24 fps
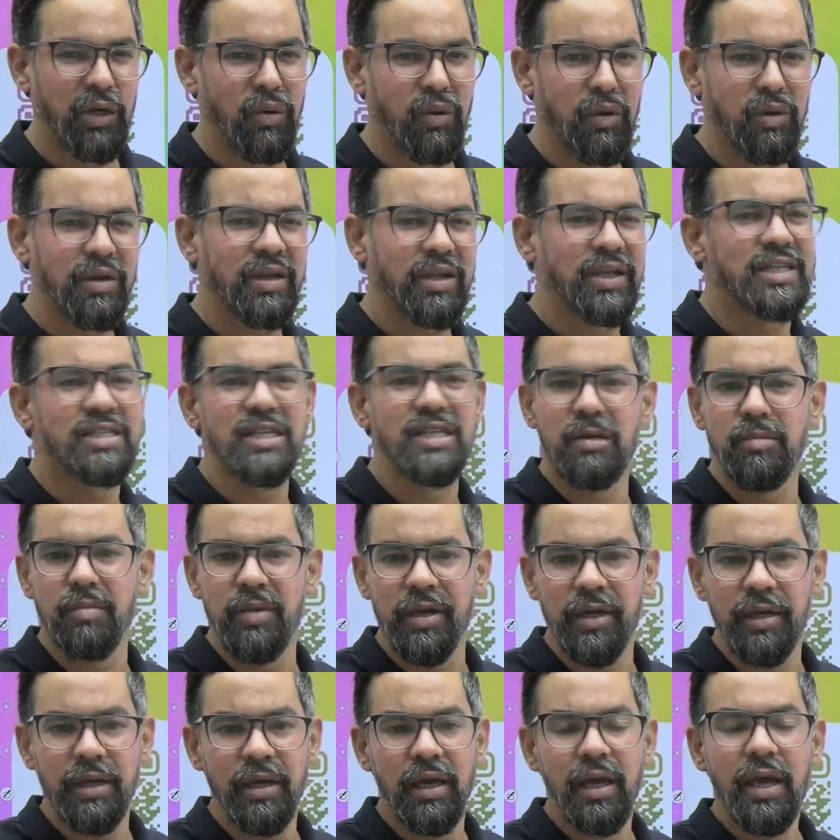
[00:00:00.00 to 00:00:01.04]
Reason being
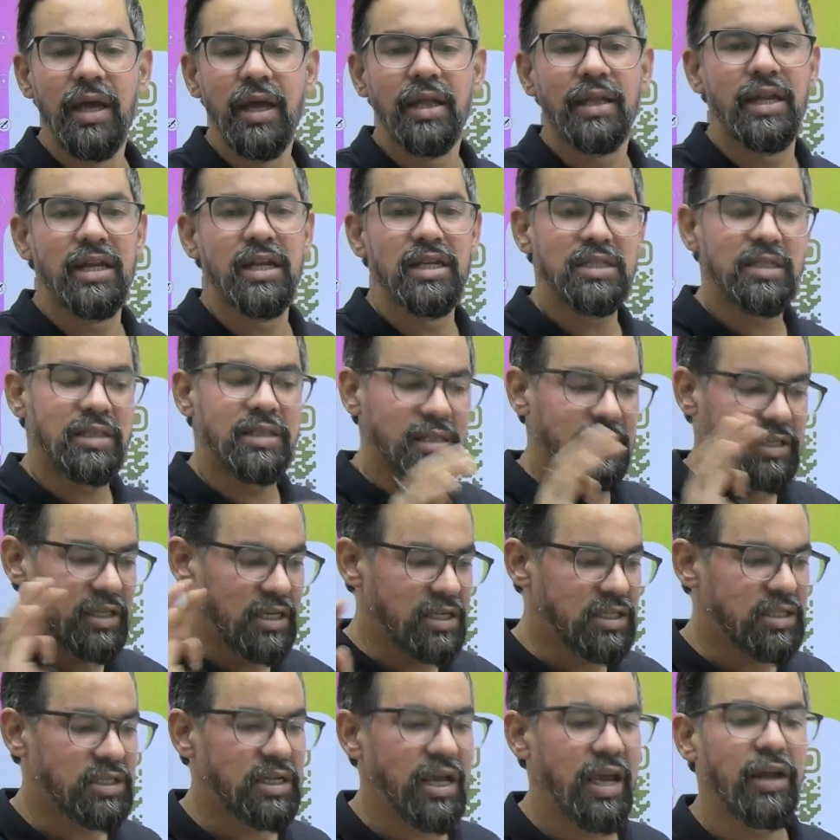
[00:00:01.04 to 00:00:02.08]
that is just
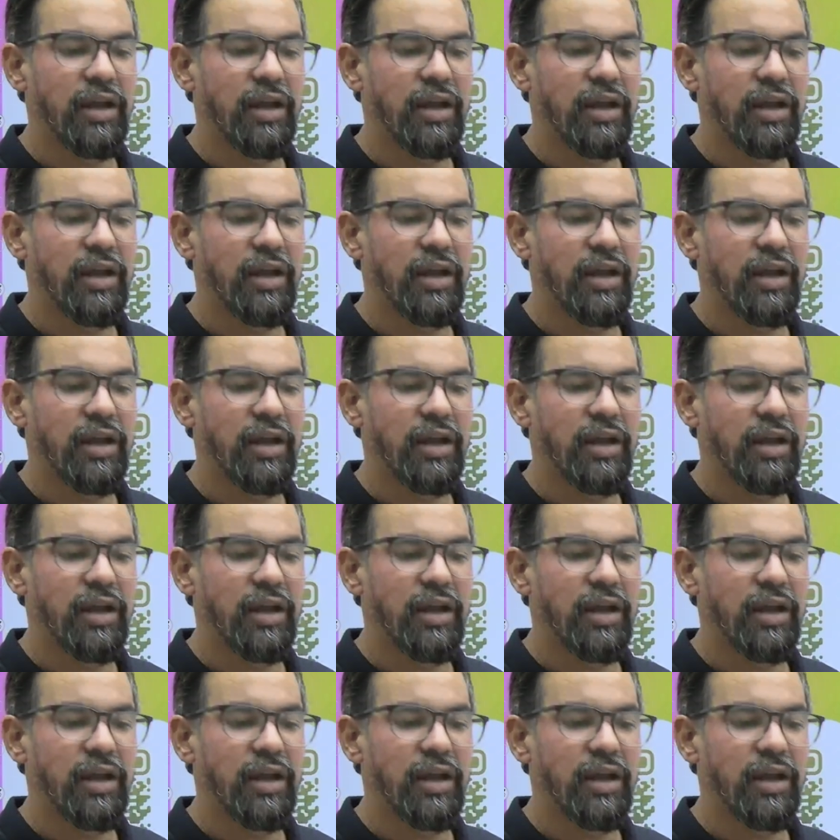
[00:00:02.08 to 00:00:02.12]
an